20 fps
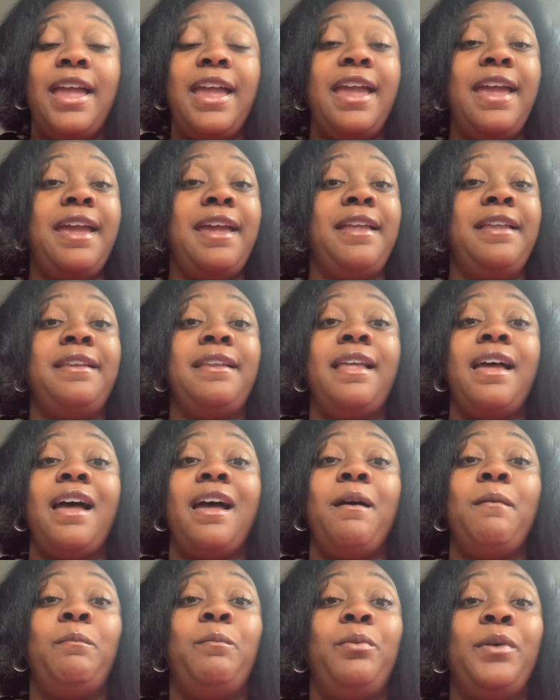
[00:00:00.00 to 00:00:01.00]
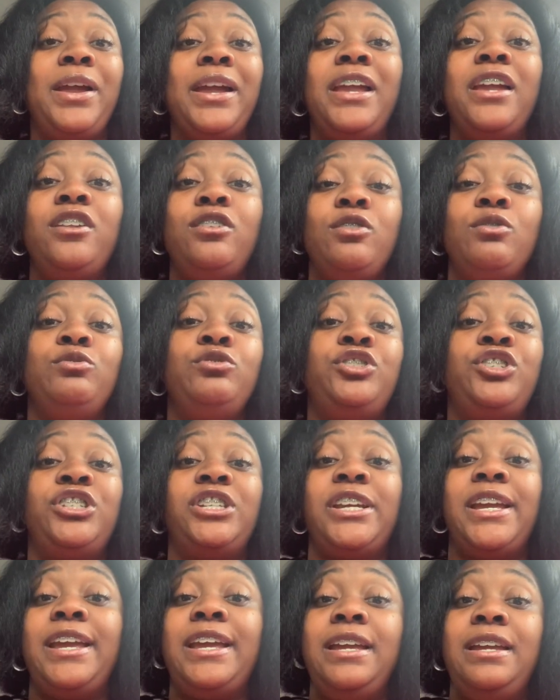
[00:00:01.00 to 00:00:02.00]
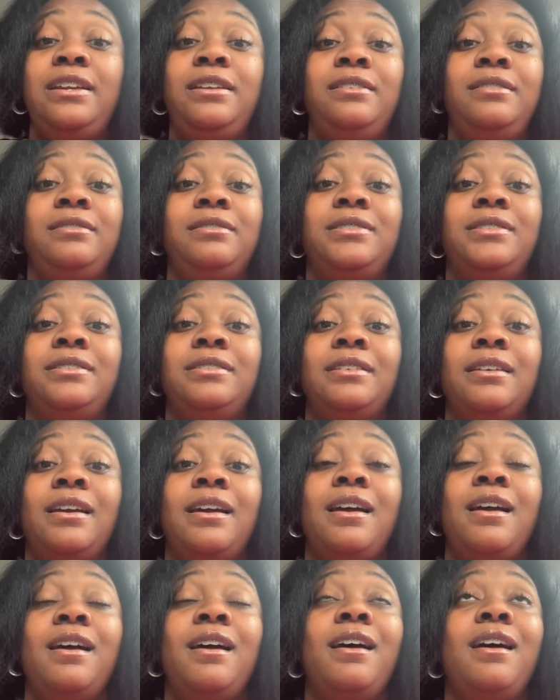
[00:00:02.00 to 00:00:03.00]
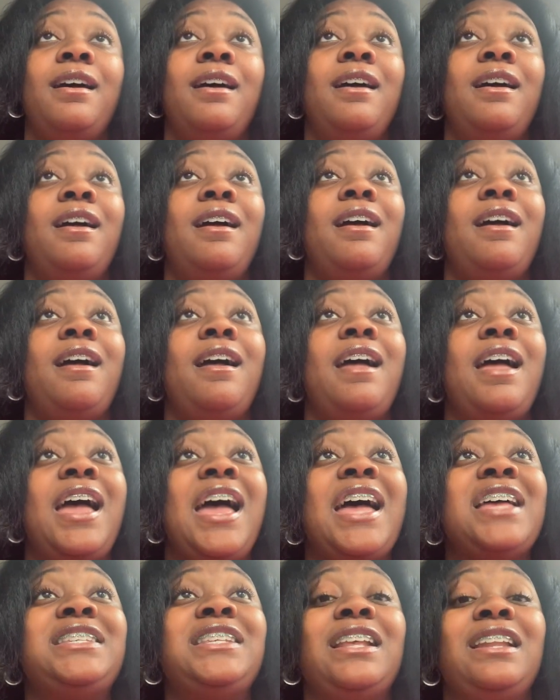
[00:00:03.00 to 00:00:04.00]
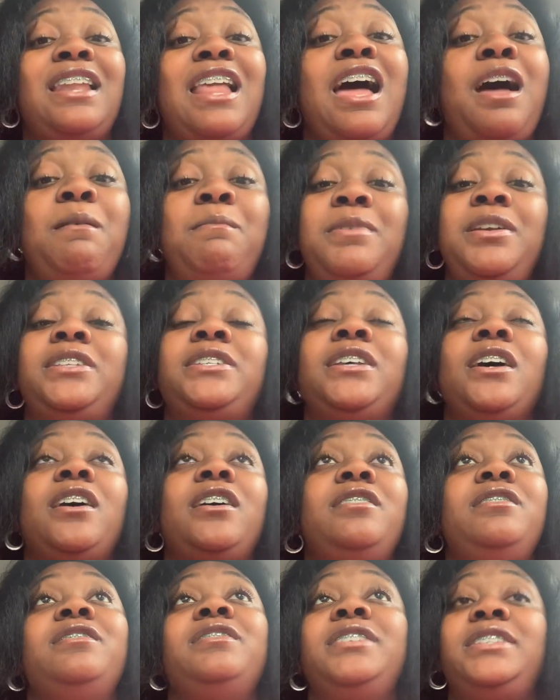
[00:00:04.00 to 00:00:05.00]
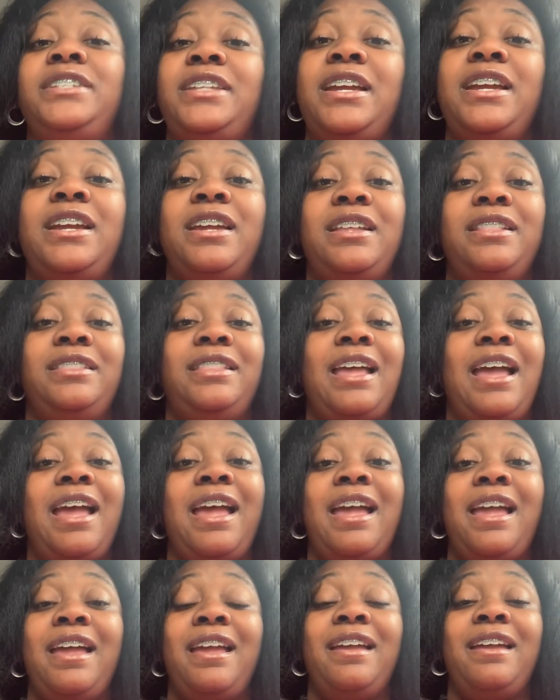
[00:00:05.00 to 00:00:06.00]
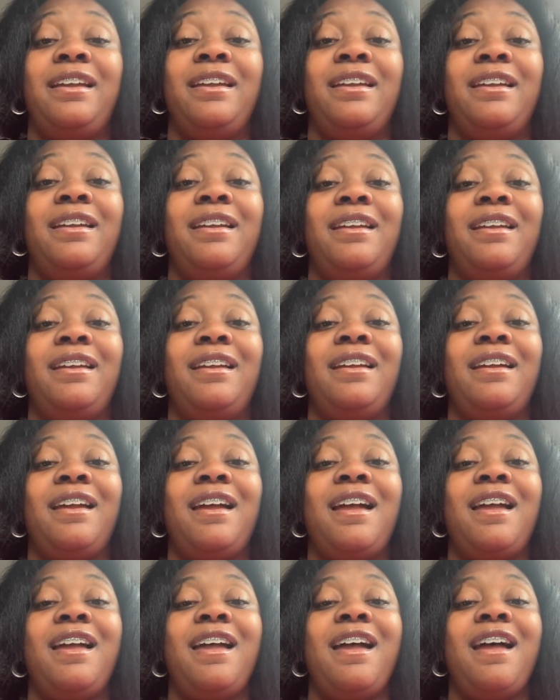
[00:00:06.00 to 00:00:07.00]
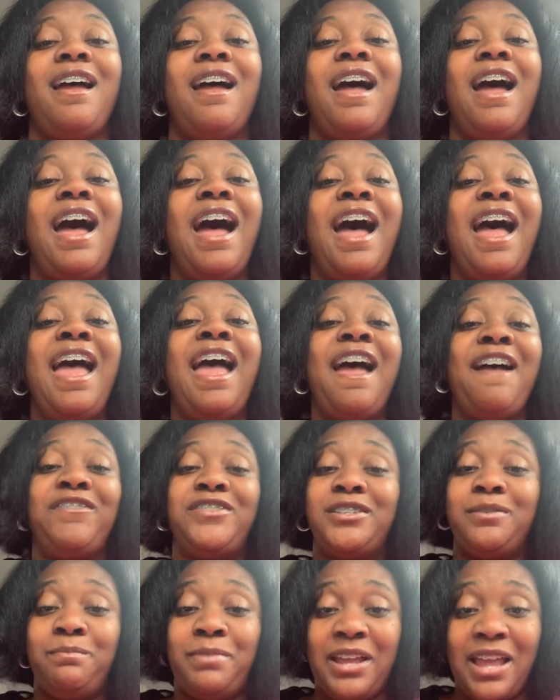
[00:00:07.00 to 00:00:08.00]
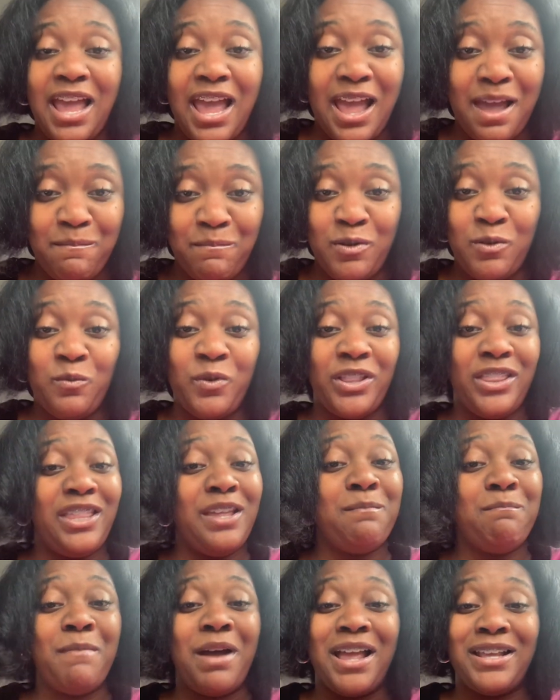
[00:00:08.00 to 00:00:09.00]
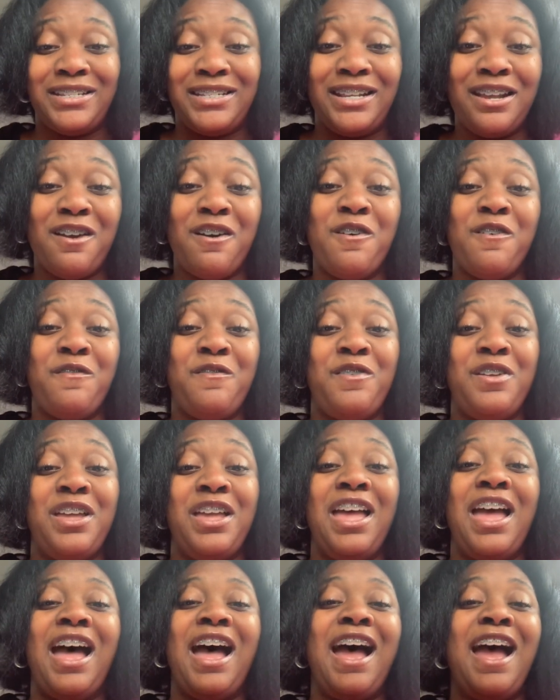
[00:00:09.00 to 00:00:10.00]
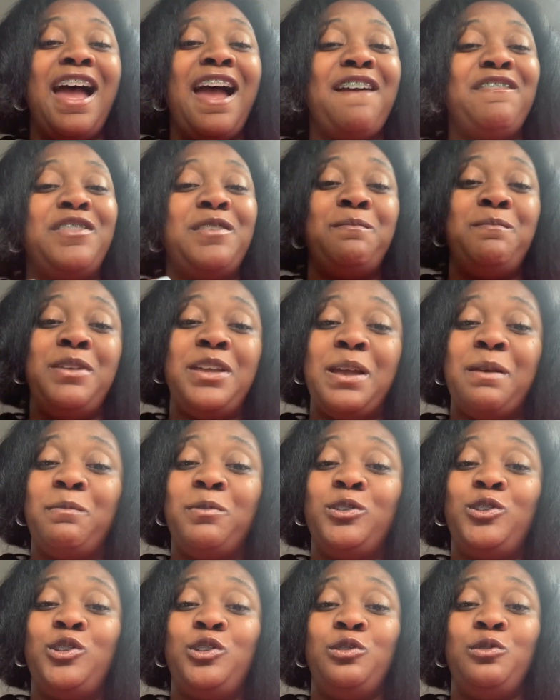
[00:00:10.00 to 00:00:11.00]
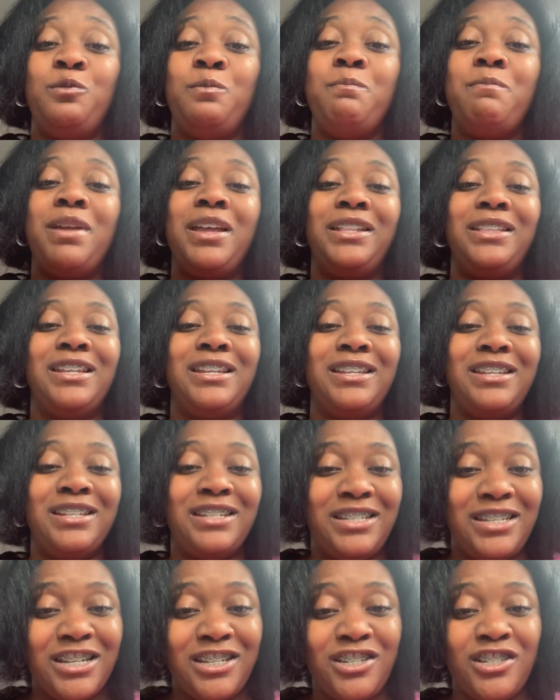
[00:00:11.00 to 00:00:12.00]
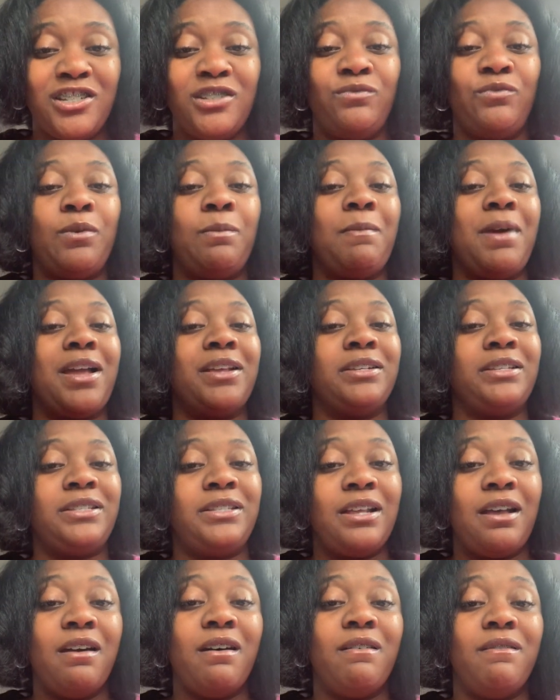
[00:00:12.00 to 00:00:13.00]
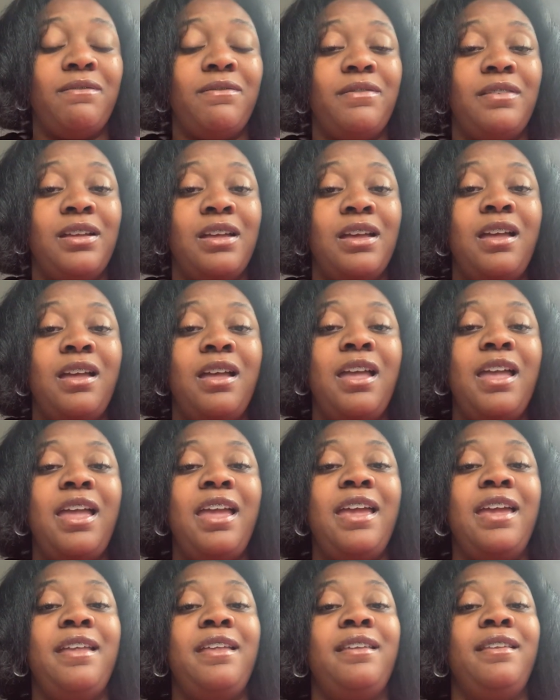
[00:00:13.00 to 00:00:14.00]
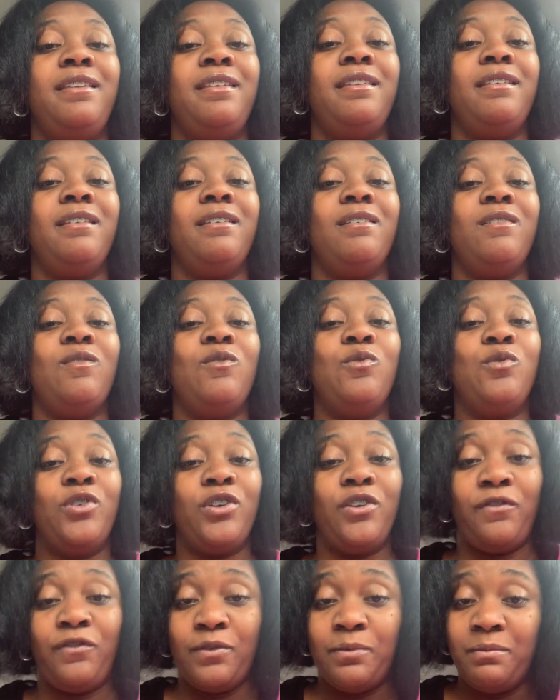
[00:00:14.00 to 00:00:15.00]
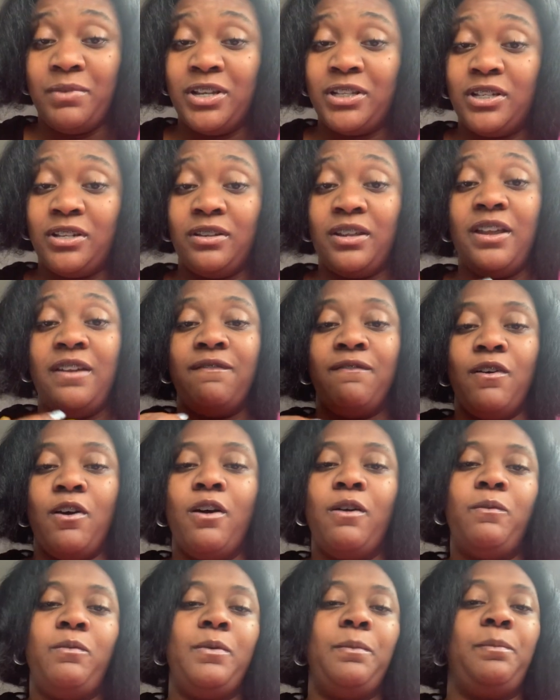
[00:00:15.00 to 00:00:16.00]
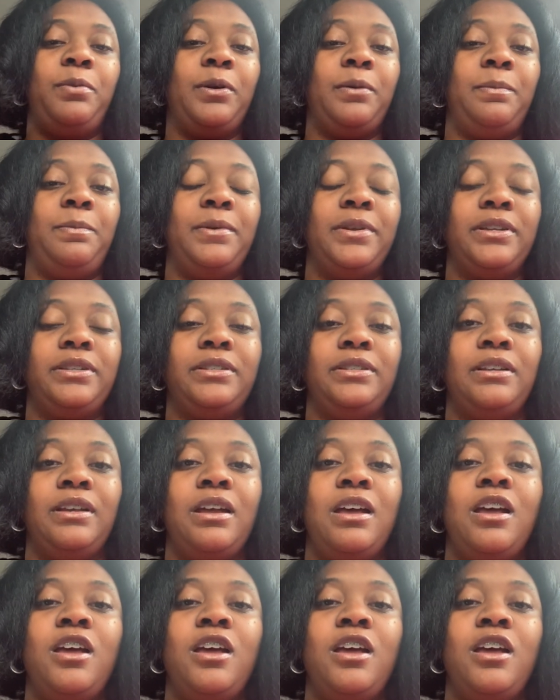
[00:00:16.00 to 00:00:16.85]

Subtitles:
And breaking those chains has allowed me to understand that I have to be happy within myself. I have to be able to make the decisions for myself in order for me to evolve with purpose.